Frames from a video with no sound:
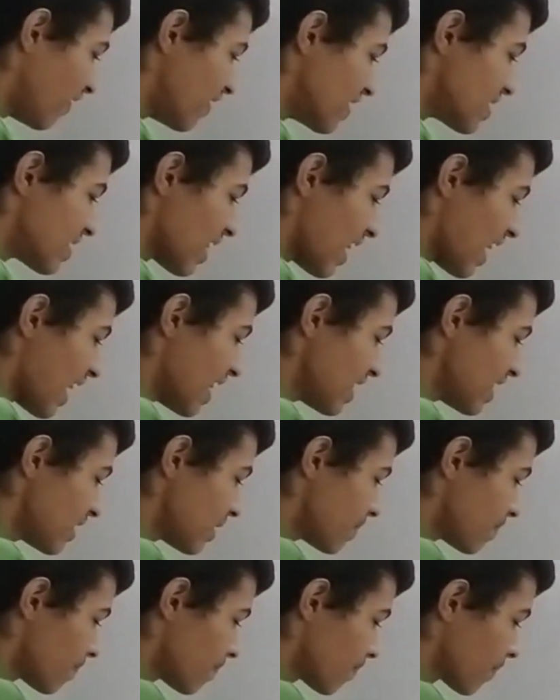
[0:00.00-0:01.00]
is s
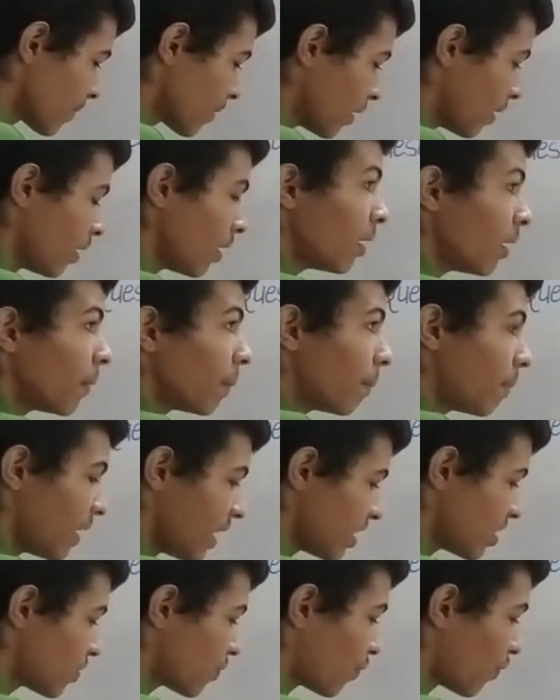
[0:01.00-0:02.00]

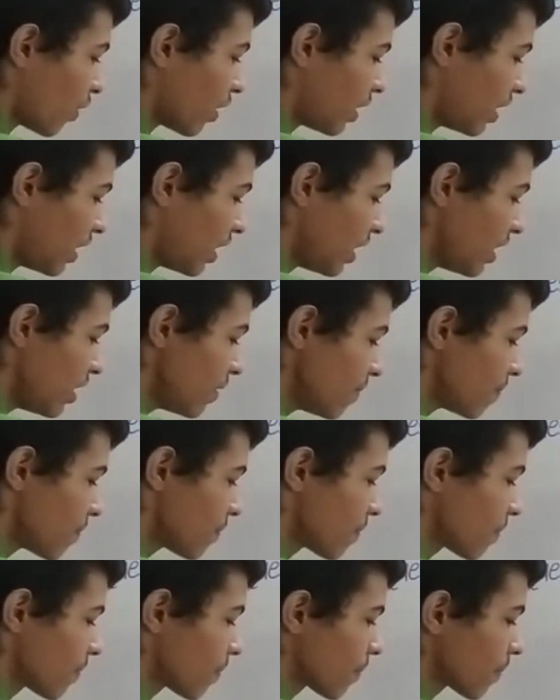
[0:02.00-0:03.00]
plus 40
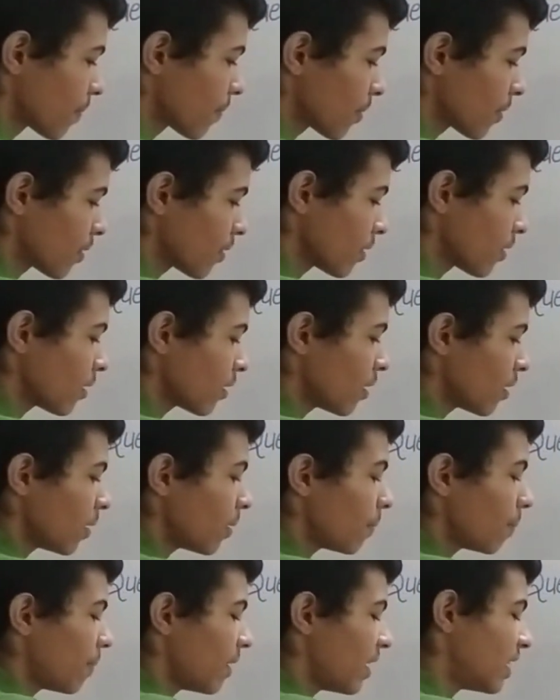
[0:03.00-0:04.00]

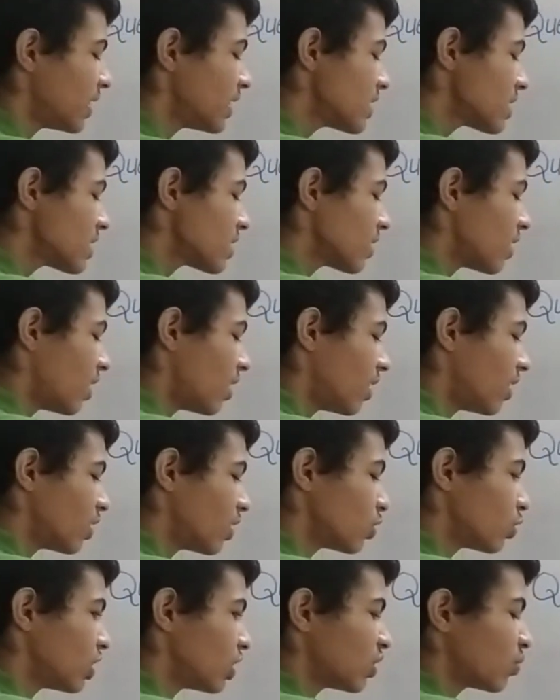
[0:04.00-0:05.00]
plus
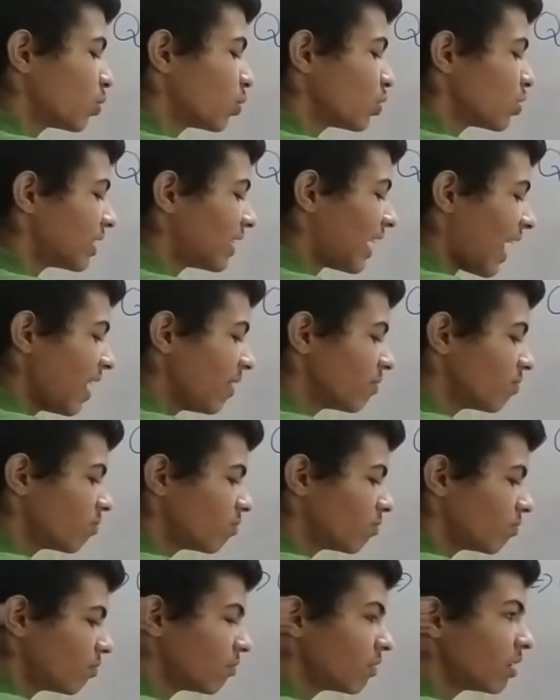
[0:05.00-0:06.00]
this was the
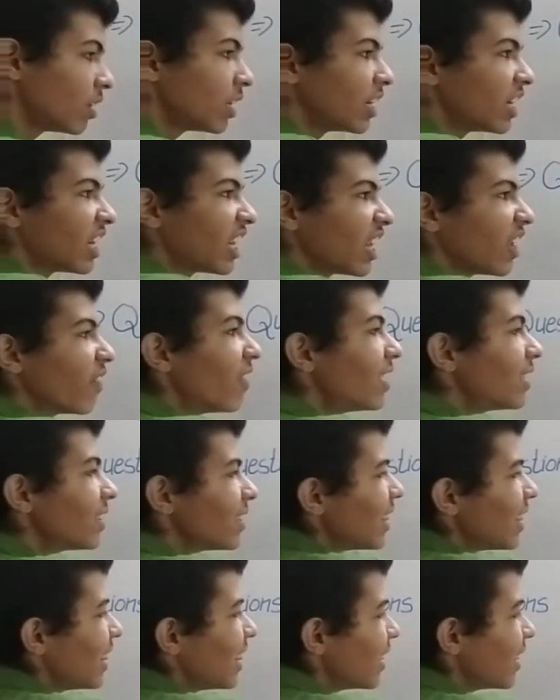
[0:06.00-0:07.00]
time
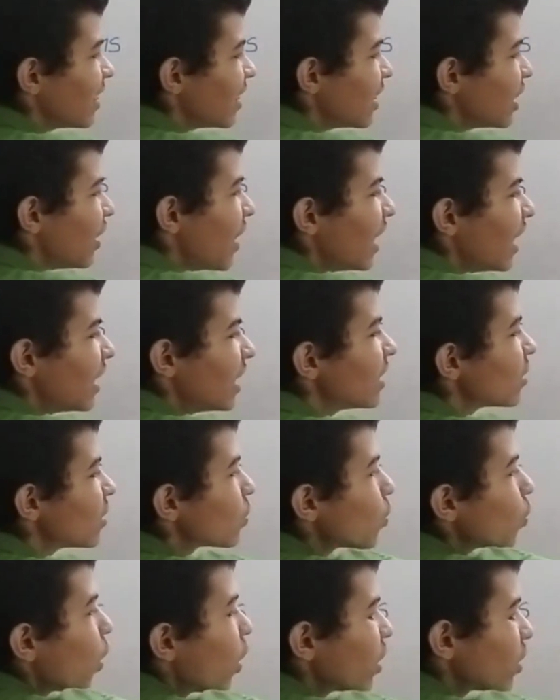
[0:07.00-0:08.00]
t1, that is
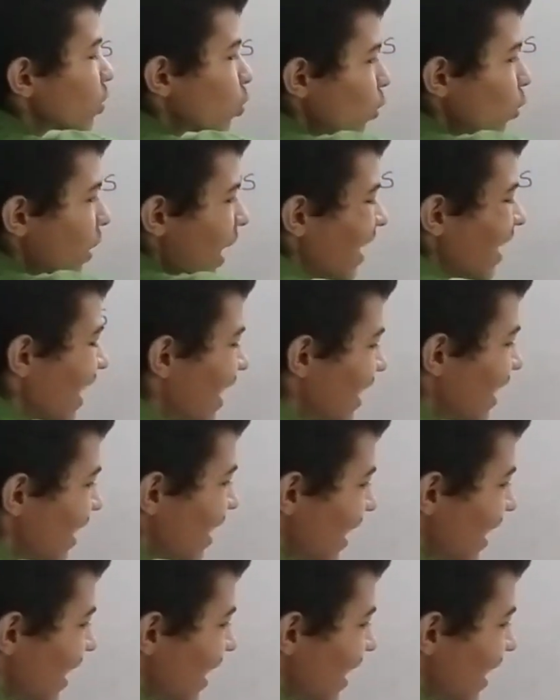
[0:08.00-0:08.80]
going to that, and